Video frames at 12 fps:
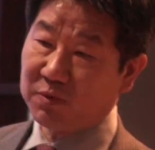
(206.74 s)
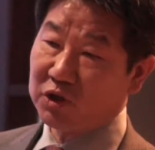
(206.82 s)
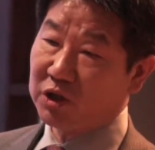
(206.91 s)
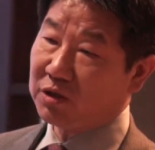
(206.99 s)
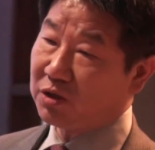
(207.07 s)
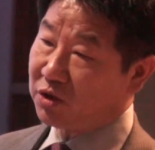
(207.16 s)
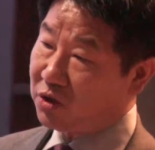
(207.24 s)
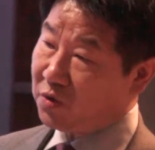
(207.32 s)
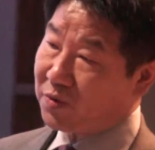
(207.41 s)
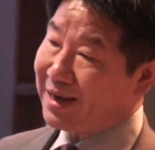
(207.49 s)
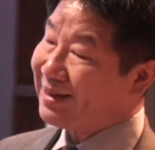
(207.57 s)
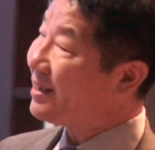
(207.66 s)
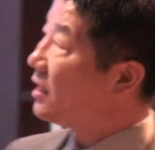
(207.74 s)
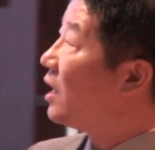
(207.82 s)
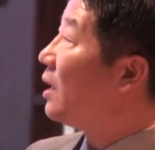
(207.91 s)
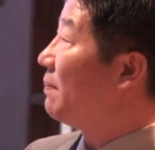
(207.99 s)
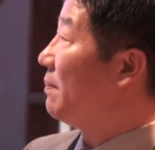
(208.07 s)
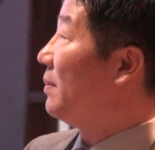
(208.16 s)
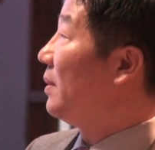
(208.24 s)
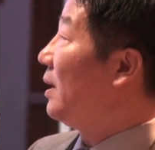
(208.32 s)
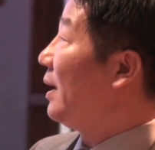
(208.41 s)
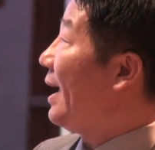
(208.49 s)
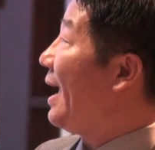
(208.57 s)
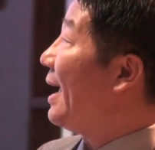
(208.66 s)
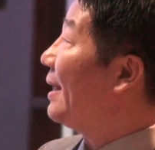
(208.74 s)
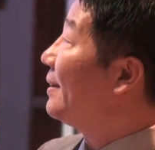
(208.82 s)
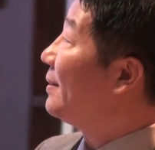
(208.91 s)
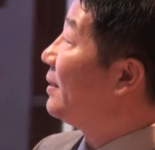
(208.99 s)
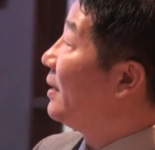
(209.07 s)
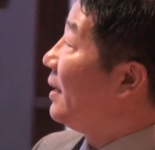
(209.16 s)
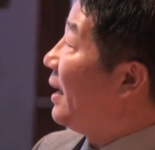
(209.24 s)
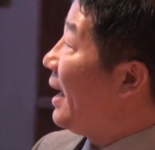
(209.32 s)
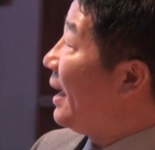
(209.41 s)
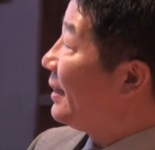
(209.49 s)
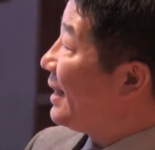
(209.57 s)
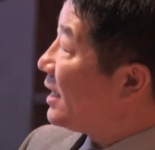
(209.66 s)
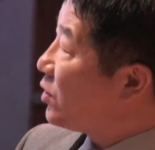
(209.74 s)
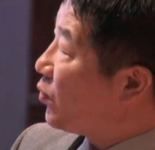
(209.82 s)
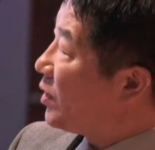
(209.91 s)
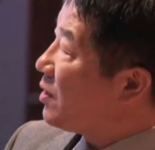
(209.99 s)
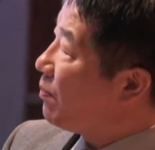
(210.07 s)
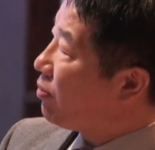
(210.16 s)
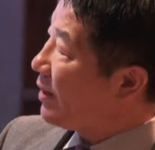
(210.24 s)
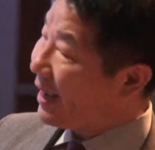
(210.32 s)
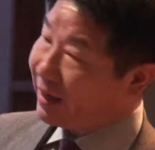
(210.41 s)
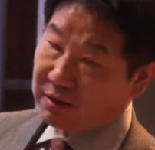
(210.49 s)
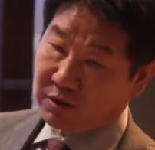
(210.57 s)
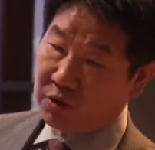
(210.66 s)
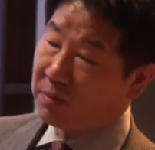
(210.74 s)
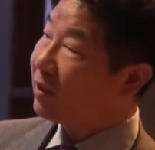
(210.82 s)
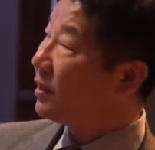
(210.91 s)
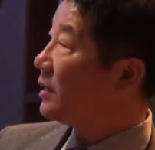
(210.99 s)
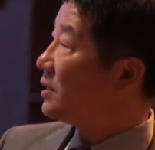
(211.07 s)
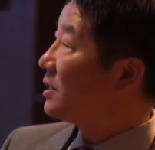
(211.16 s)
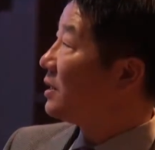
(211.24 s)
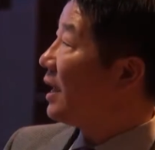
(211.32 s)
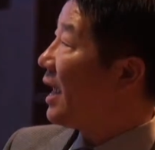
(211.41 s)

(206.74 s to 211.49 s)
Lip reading: between the tooth and the gum, and that's where the plaque accumulates.